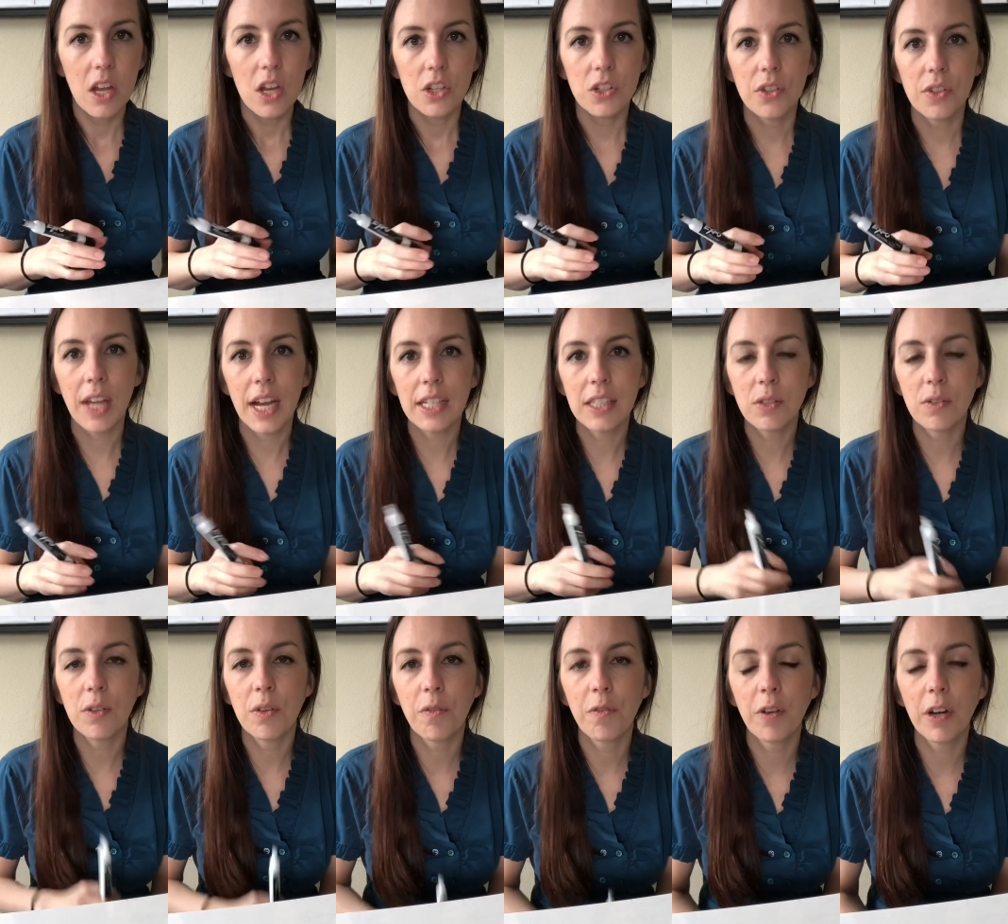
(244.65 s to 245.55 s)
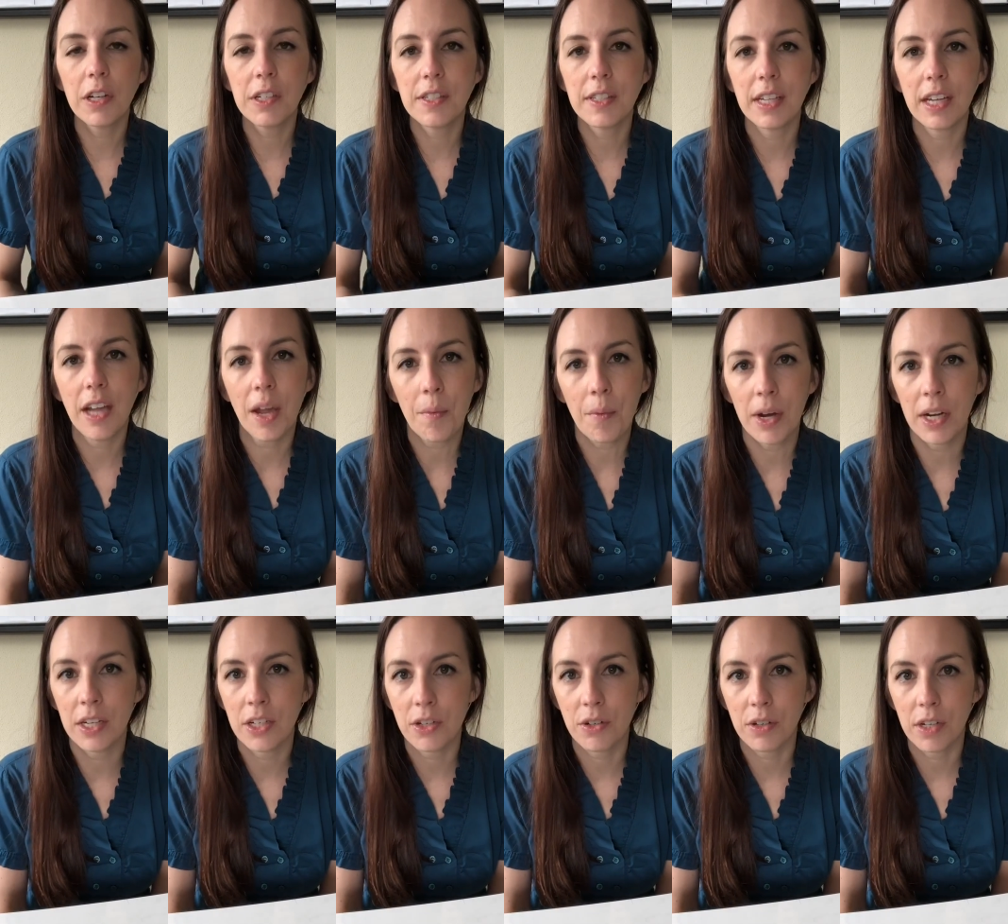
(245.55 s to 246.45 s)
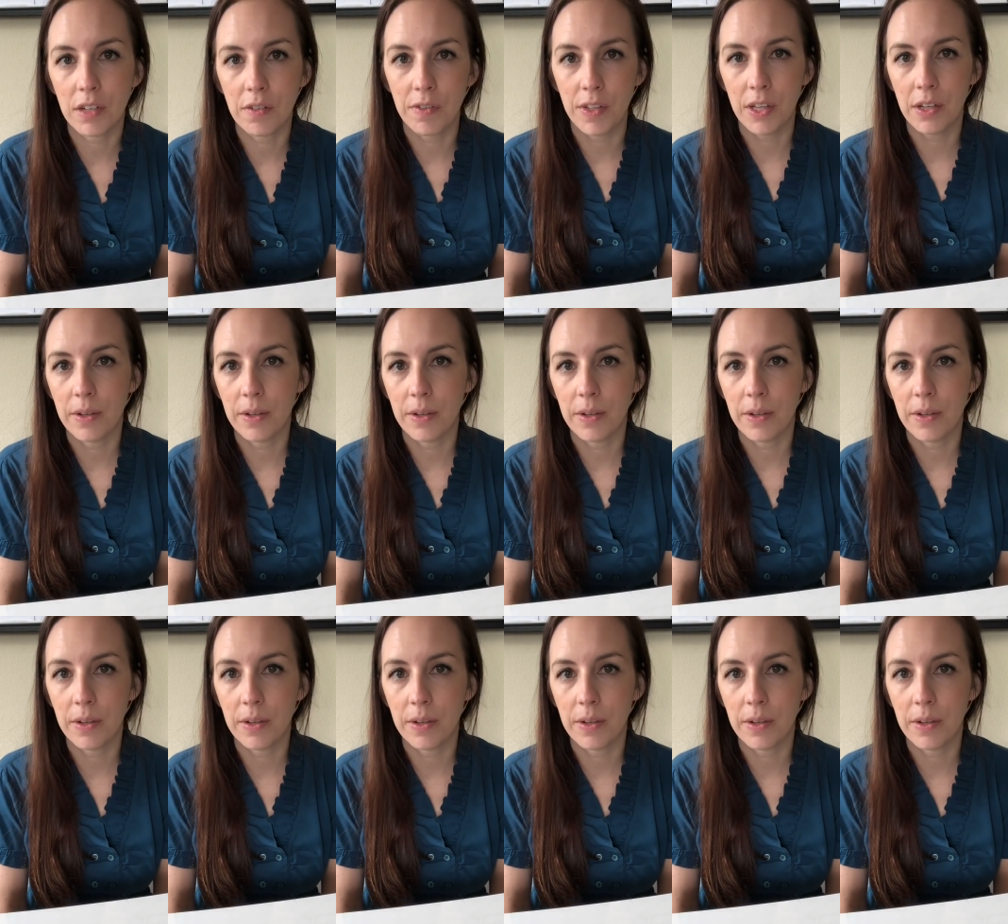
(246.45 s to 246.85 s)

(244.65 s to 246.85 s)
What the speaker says: So that's the first thing I wanted to review.